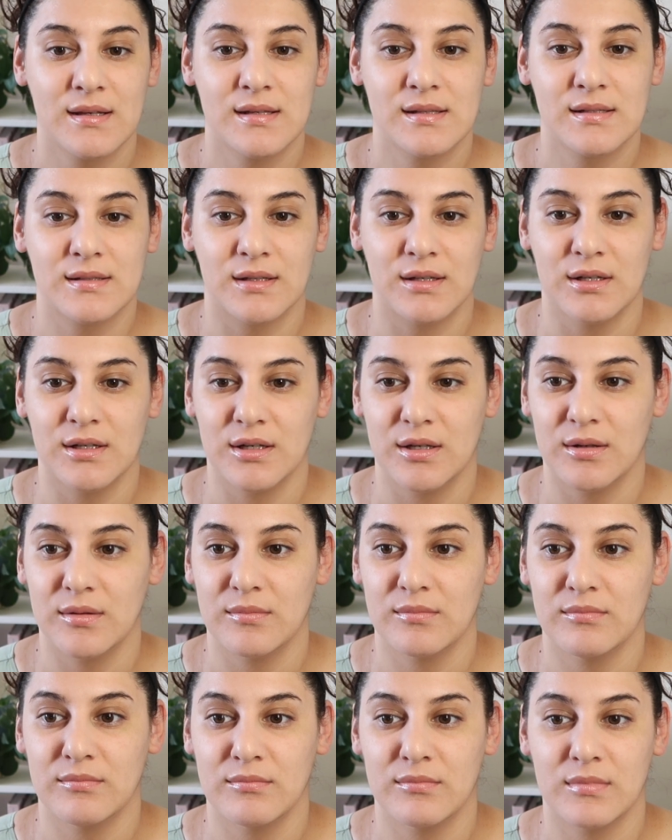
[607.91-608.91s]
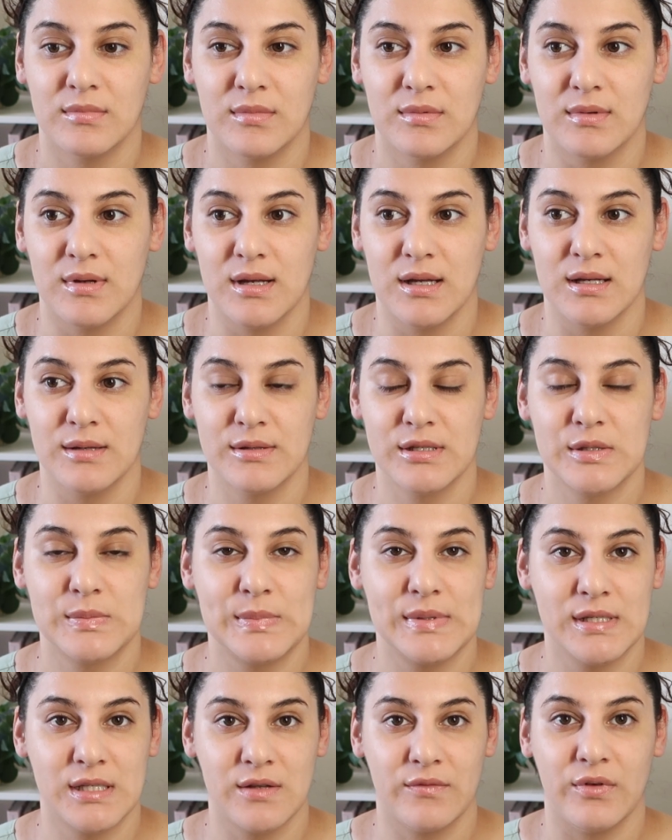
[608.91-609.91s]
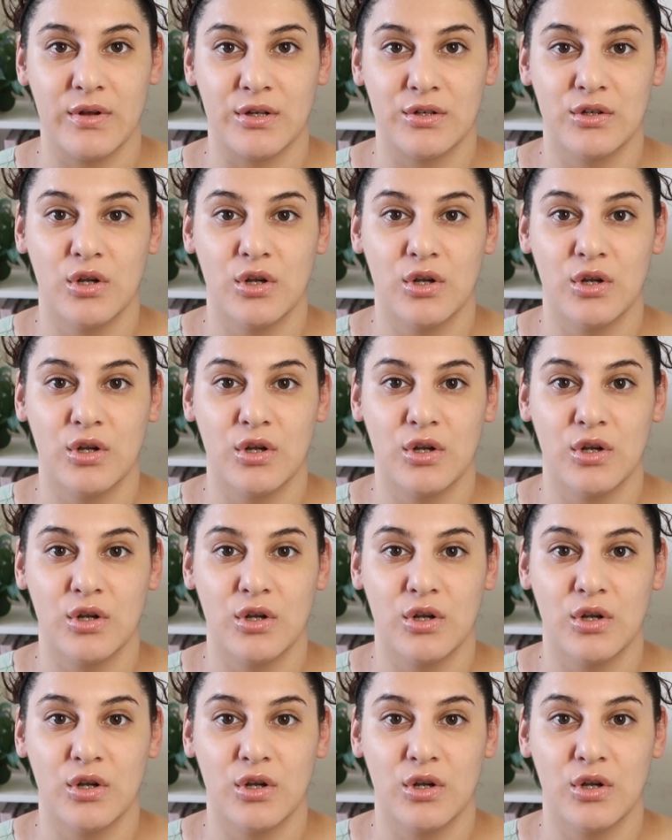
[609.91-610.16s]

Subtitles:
some specific